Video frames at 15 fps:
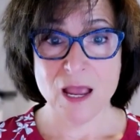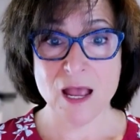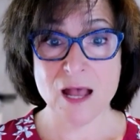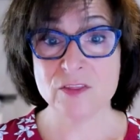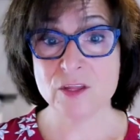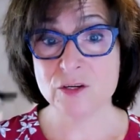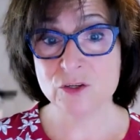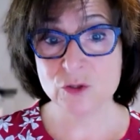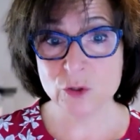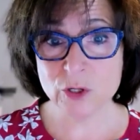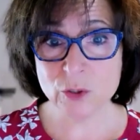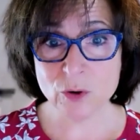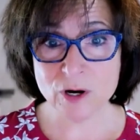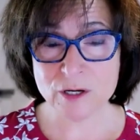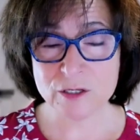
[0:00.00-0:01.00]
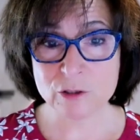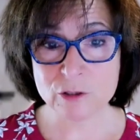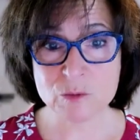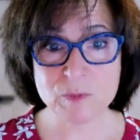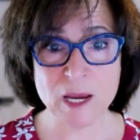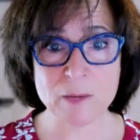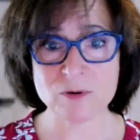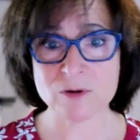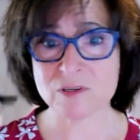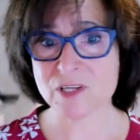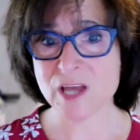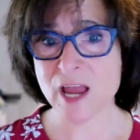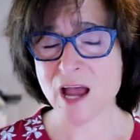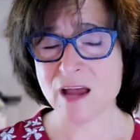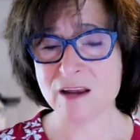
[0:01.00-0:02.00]
And the New York
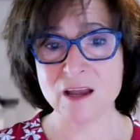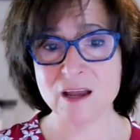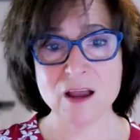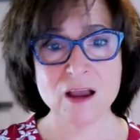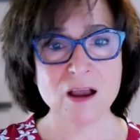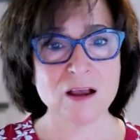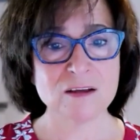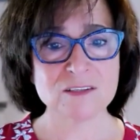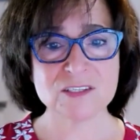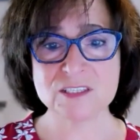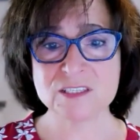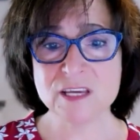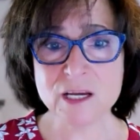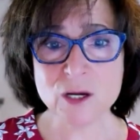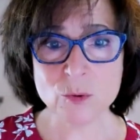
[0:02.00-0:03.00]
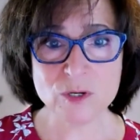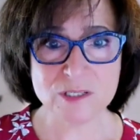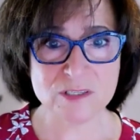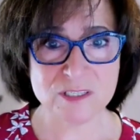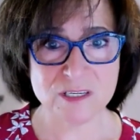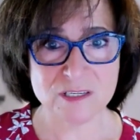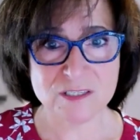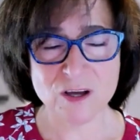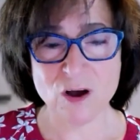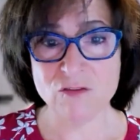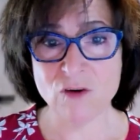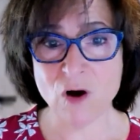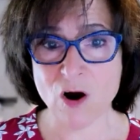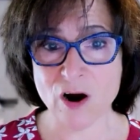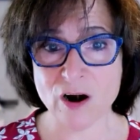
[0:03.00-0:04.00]
newspapers had sequences
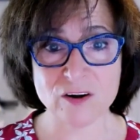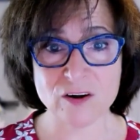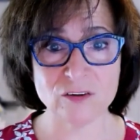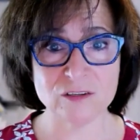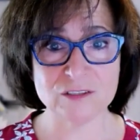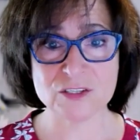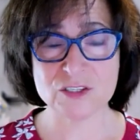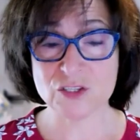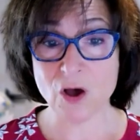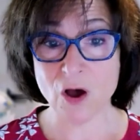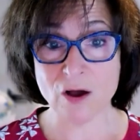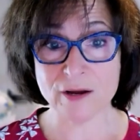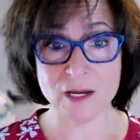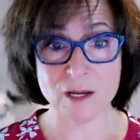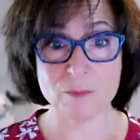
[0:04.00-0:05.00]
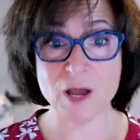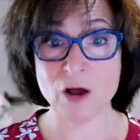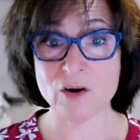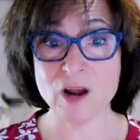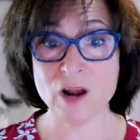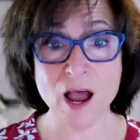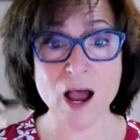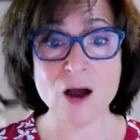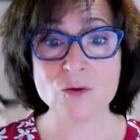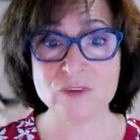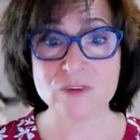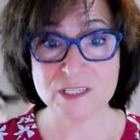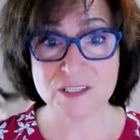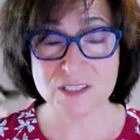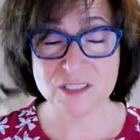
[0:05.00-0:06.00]
of articles talking about how
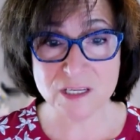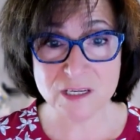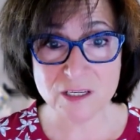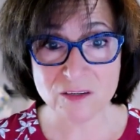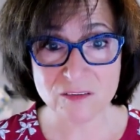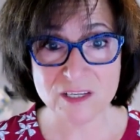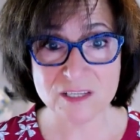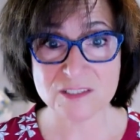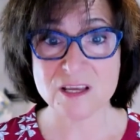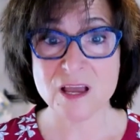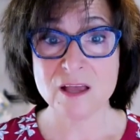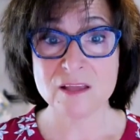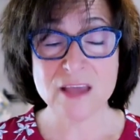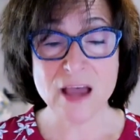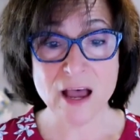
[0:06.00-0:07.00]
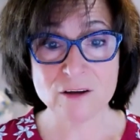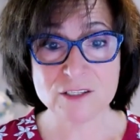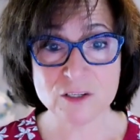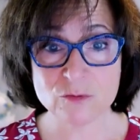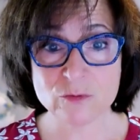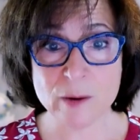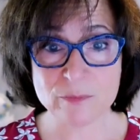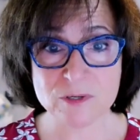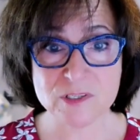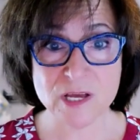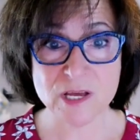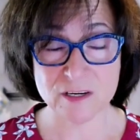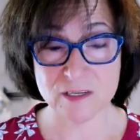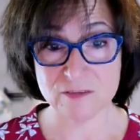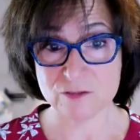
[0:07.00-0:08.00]
ridiculous the House of
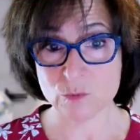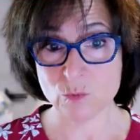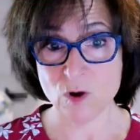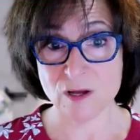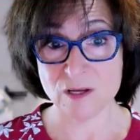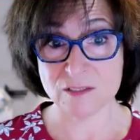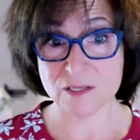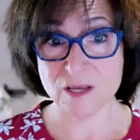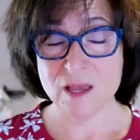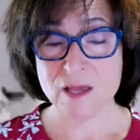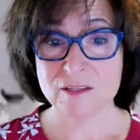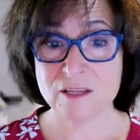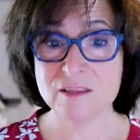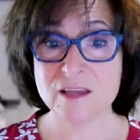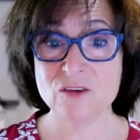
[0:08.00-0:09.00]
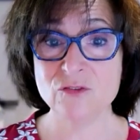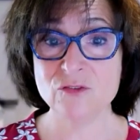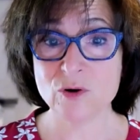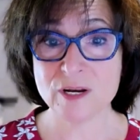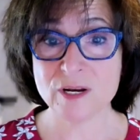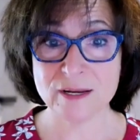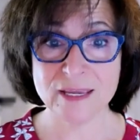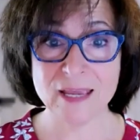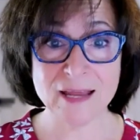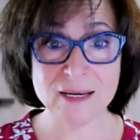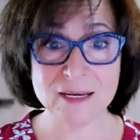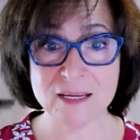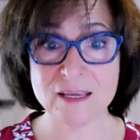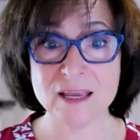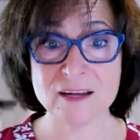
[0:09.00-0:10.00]
Representatives was, that they voted again
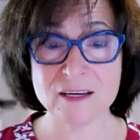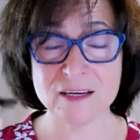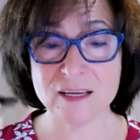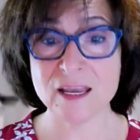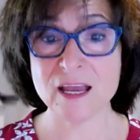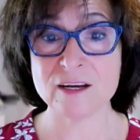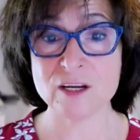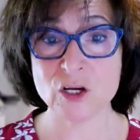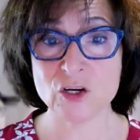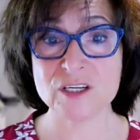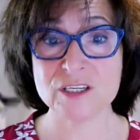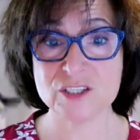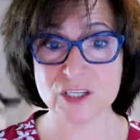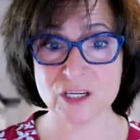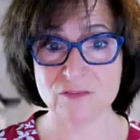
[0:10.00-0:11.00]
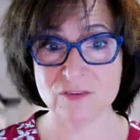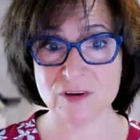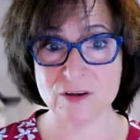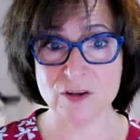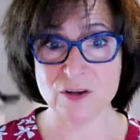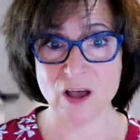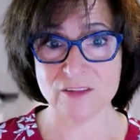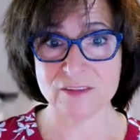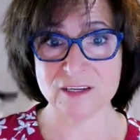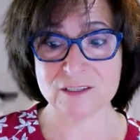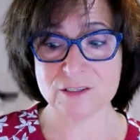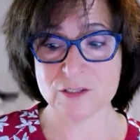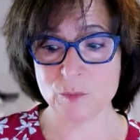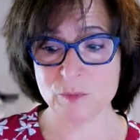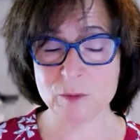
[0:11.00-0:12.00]
and again and again and could achieve nothing.
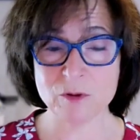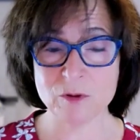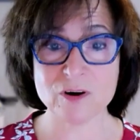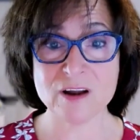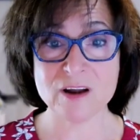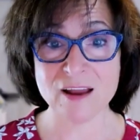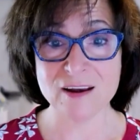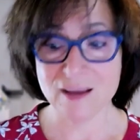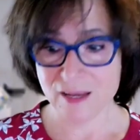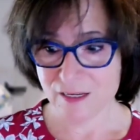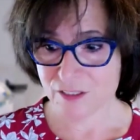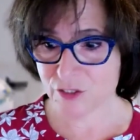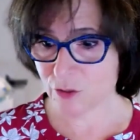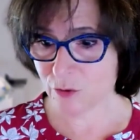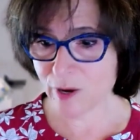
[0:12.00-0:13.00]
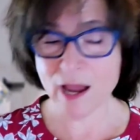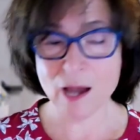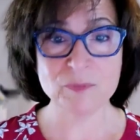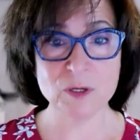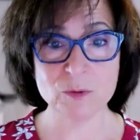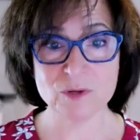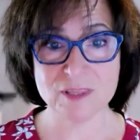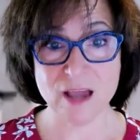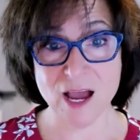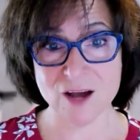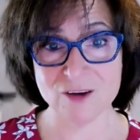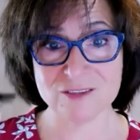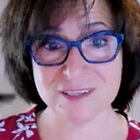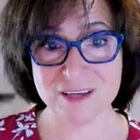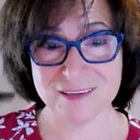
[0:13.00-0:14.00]
So people are not too happy with the
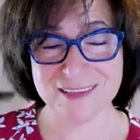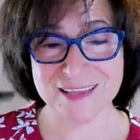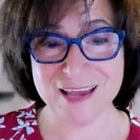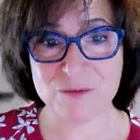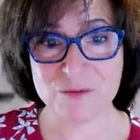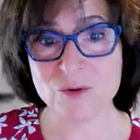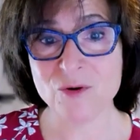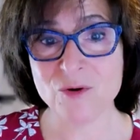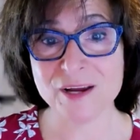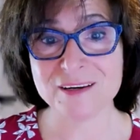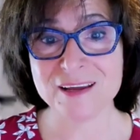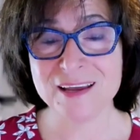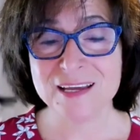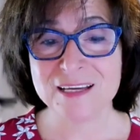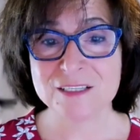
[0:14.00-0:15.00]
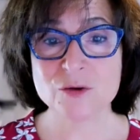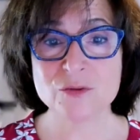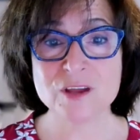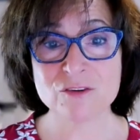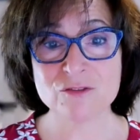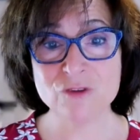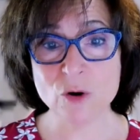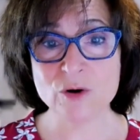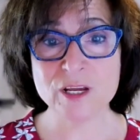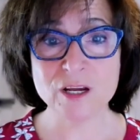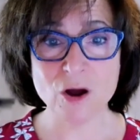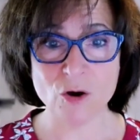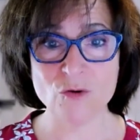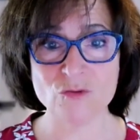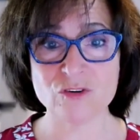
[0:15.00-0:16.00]
House at that point. So they're
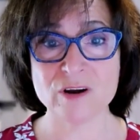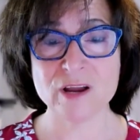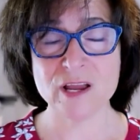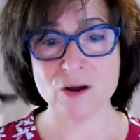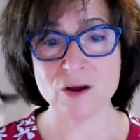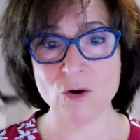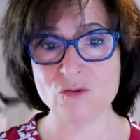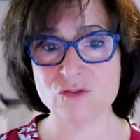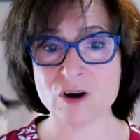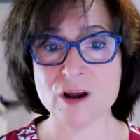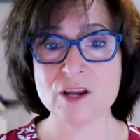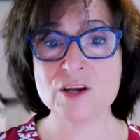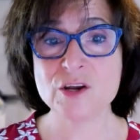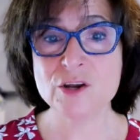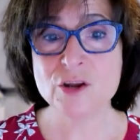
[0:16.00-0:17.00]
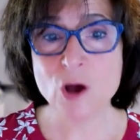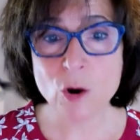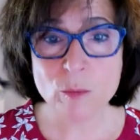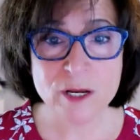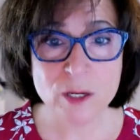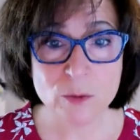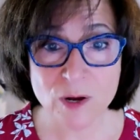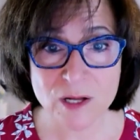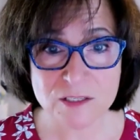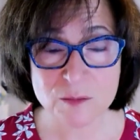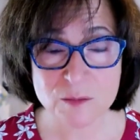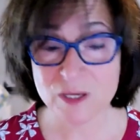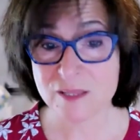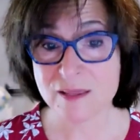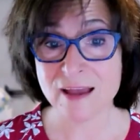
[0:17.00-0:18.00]
voting over and over. Nobody wants to
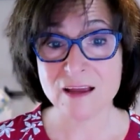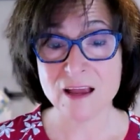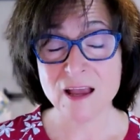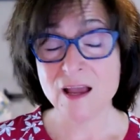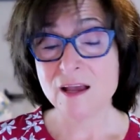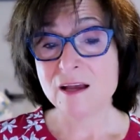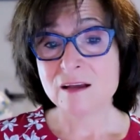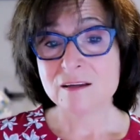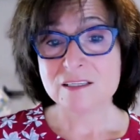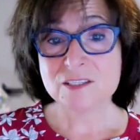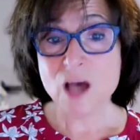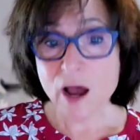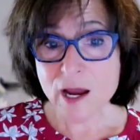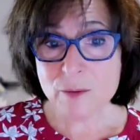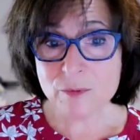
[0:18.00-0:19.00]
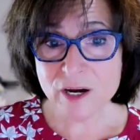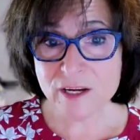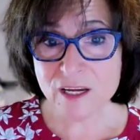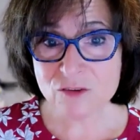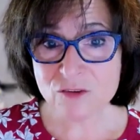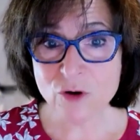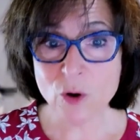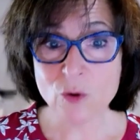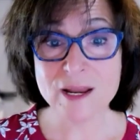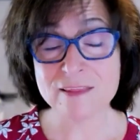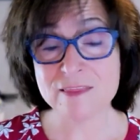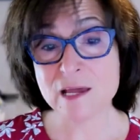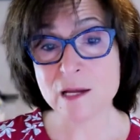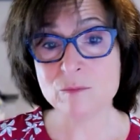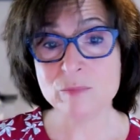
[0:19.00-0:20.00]
be that tie-breaking vote
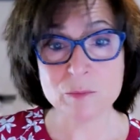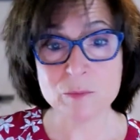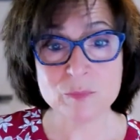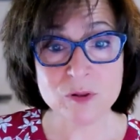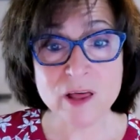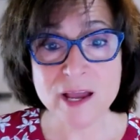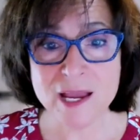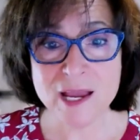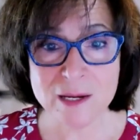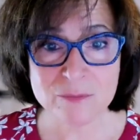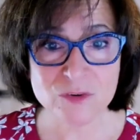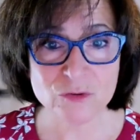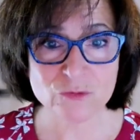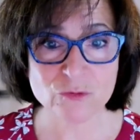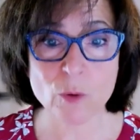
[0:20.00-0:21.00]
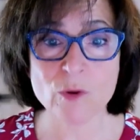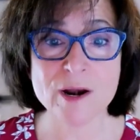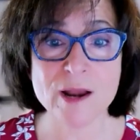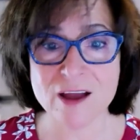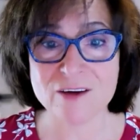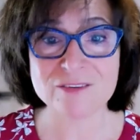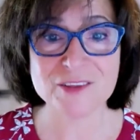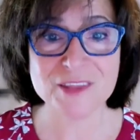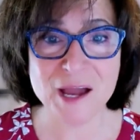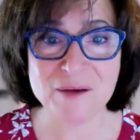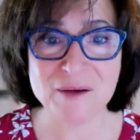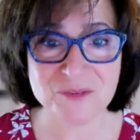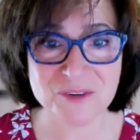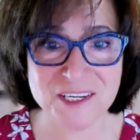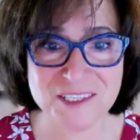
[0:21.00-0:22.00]
and then be blamed for whatever
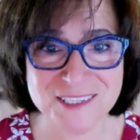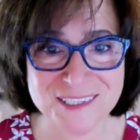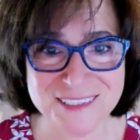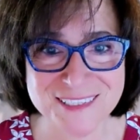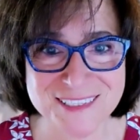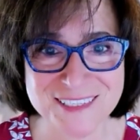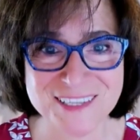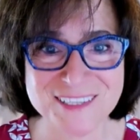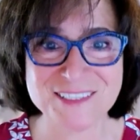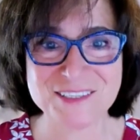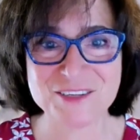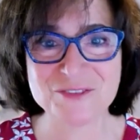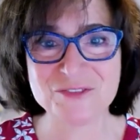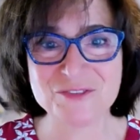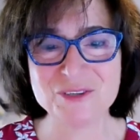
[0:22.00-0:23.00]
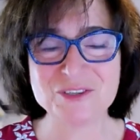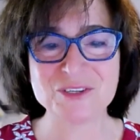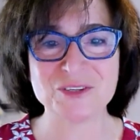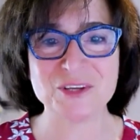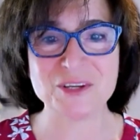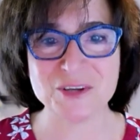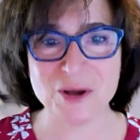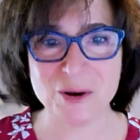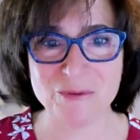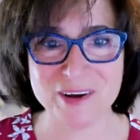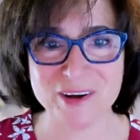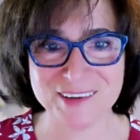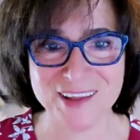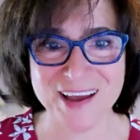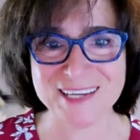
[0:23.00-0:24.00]
that president does in the future that no
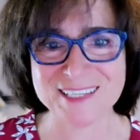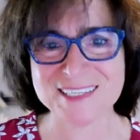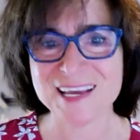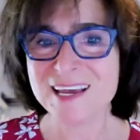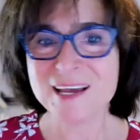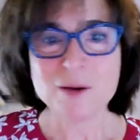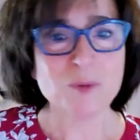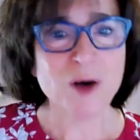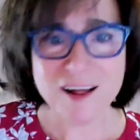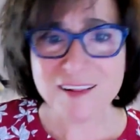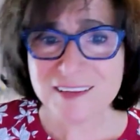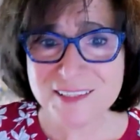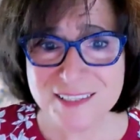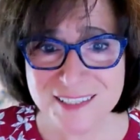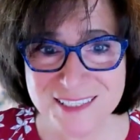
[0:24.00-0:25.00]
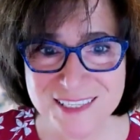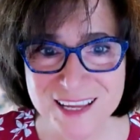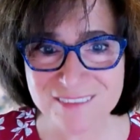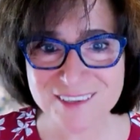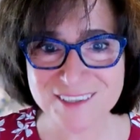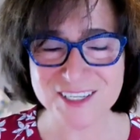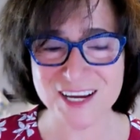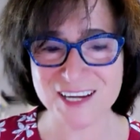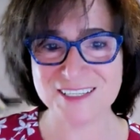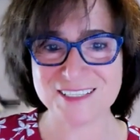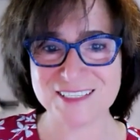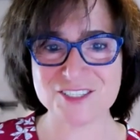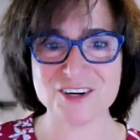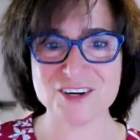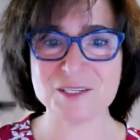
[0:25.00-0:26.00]
one likes. Politics never
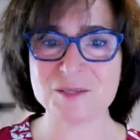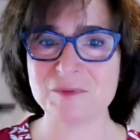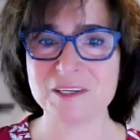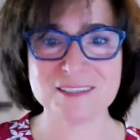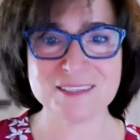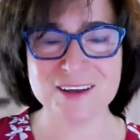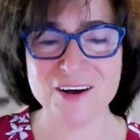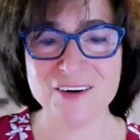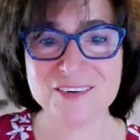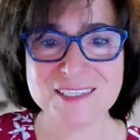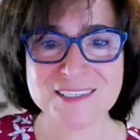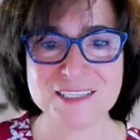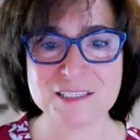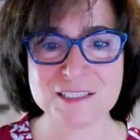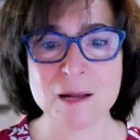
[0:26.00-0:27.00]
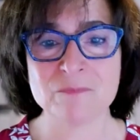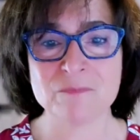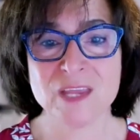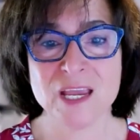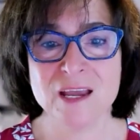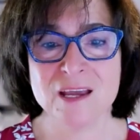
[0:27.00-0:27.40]
changes, trust me, always the same.